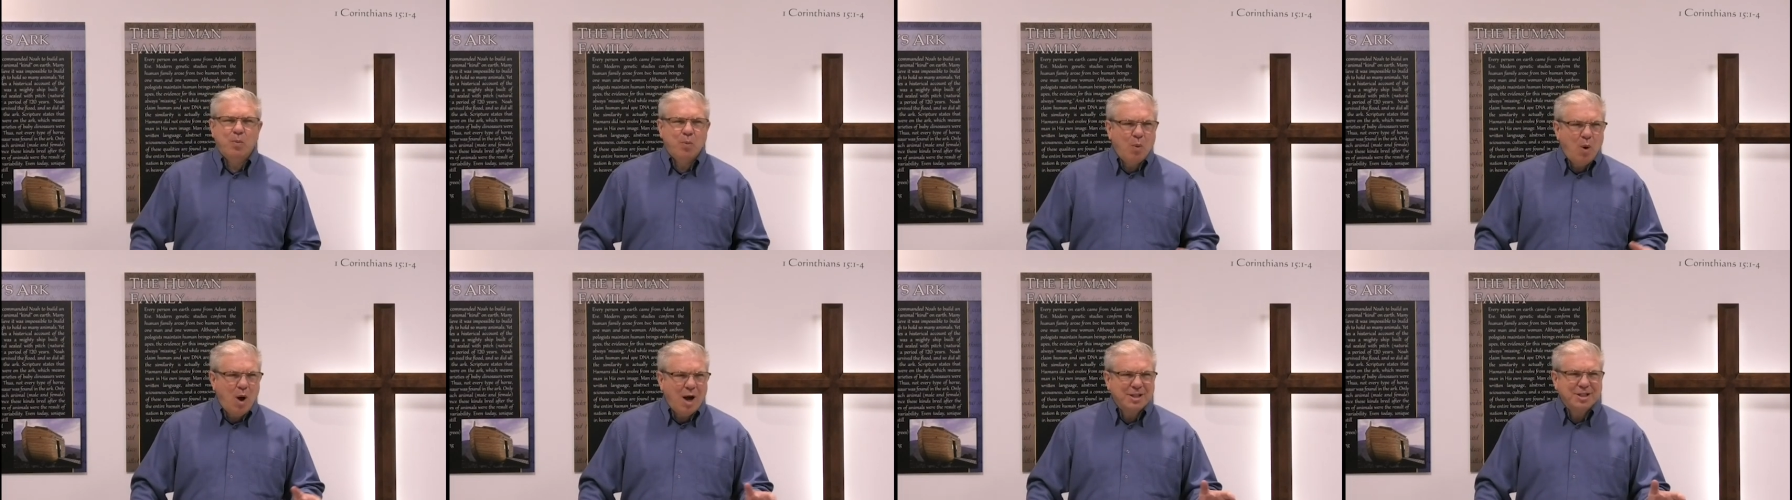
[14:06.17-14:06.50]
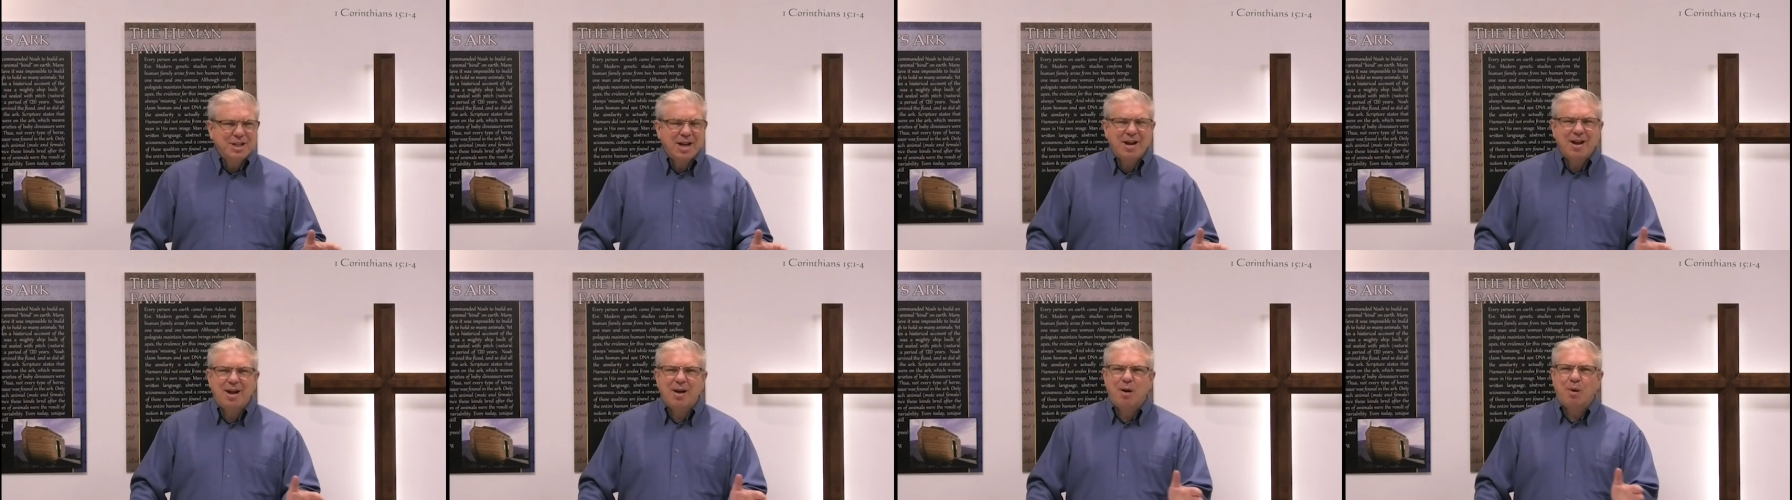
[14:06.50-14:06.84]

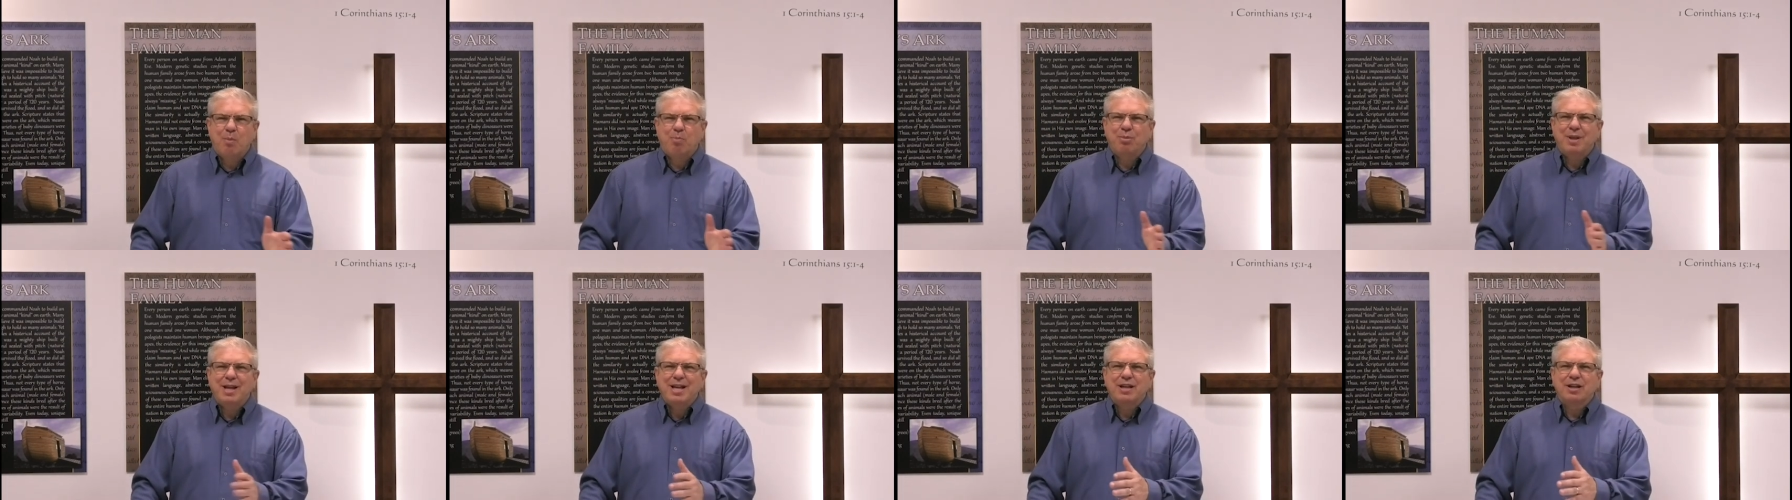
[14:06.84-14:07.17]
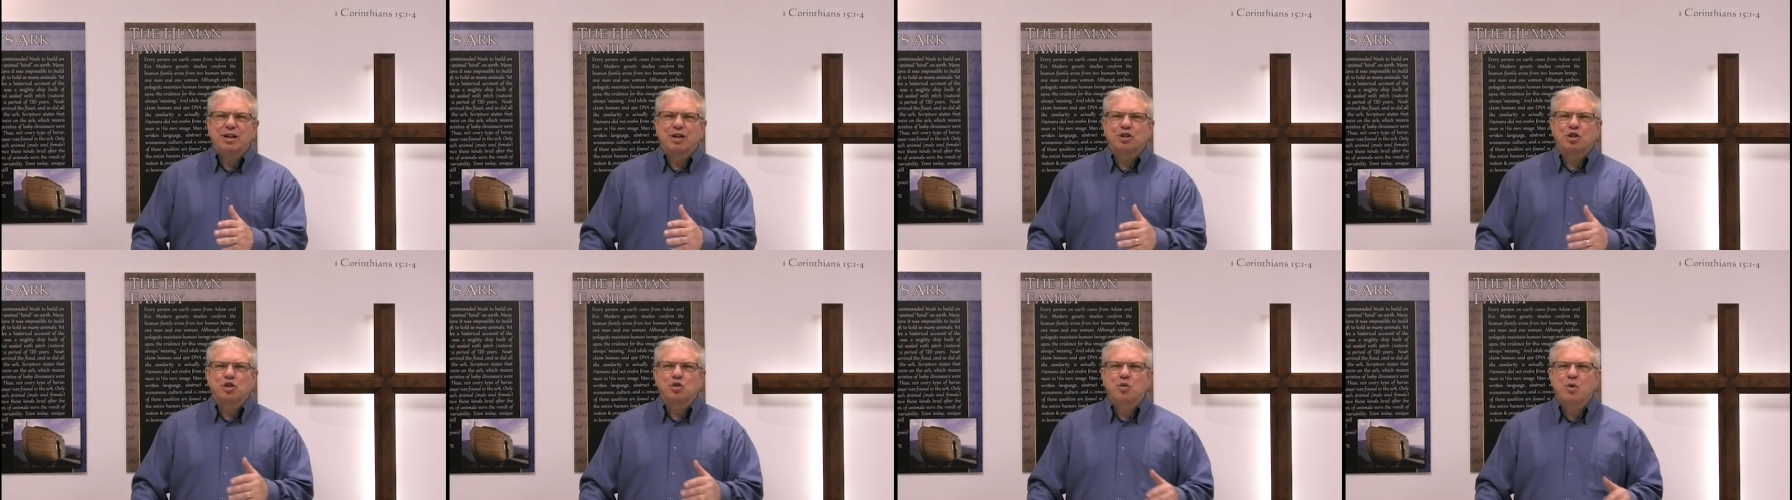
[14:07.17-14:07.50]
watch out how a, play,
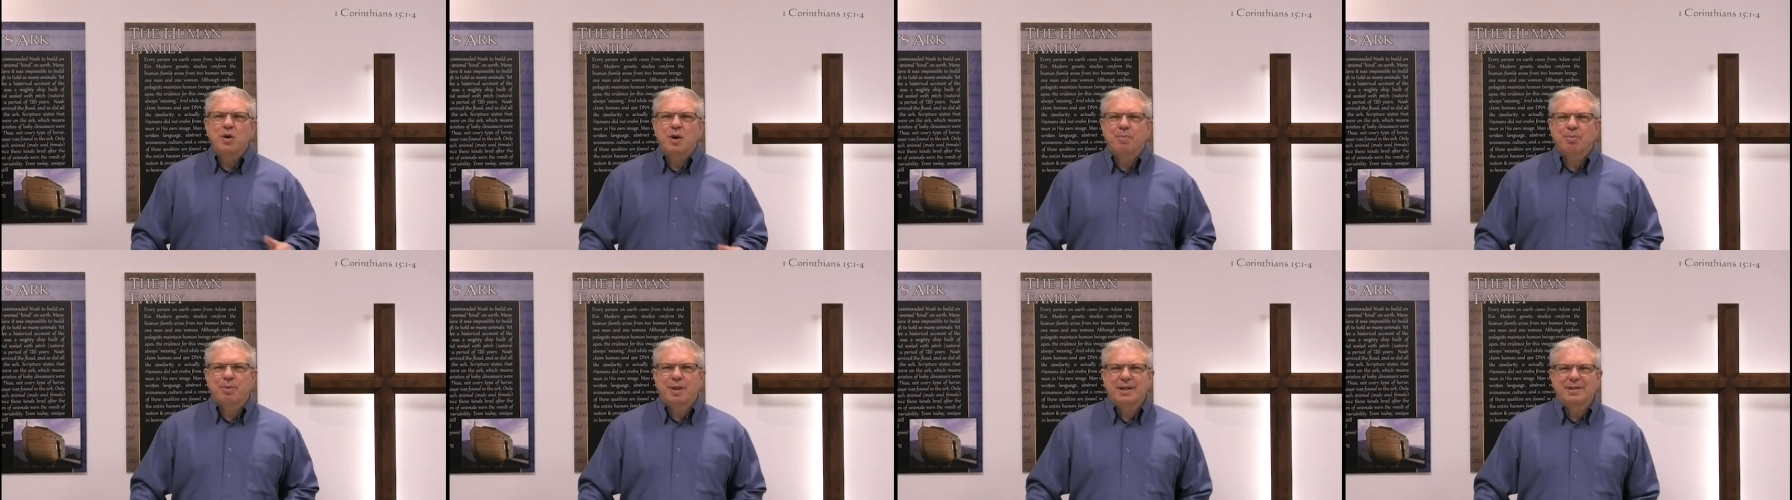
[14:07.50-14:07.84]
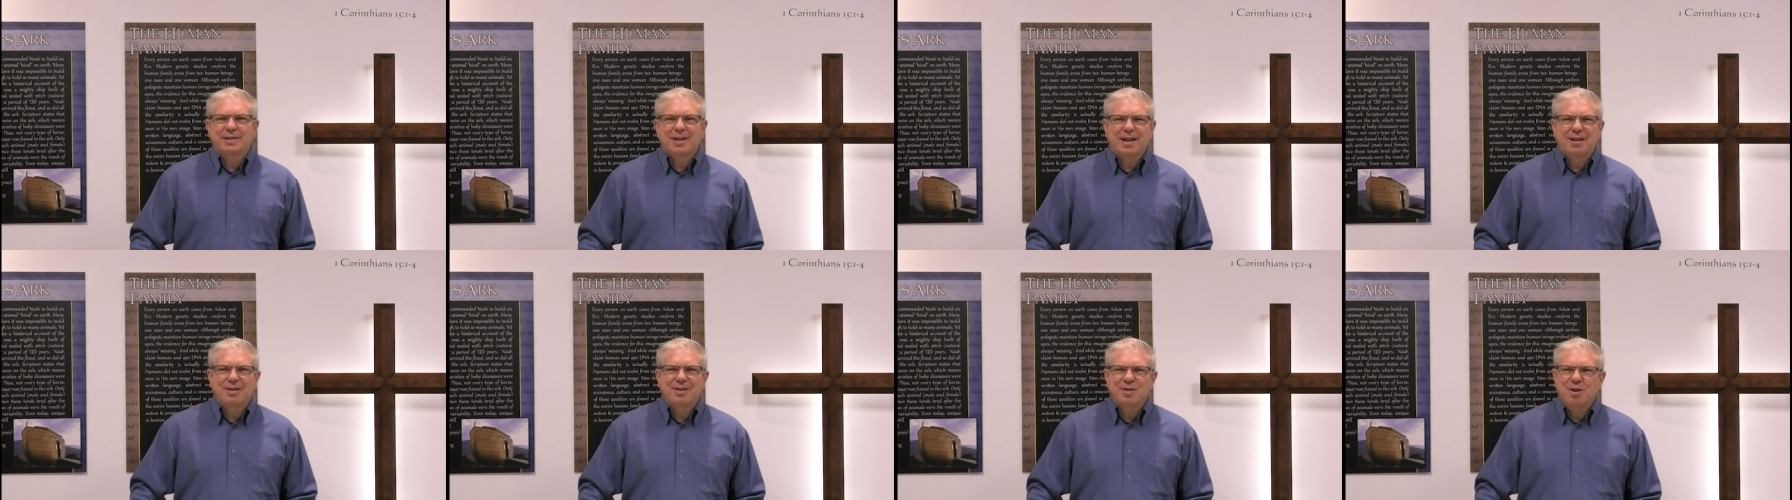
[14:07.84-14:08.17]
a story
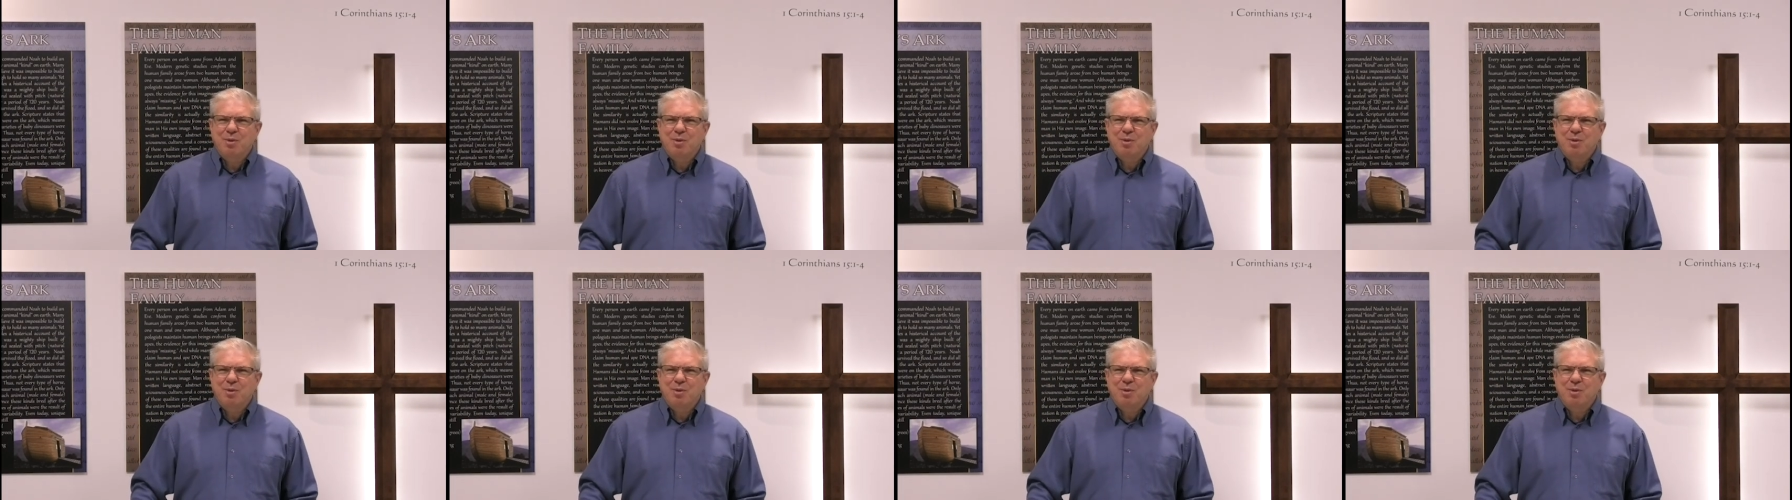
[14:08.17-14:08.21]
plays out,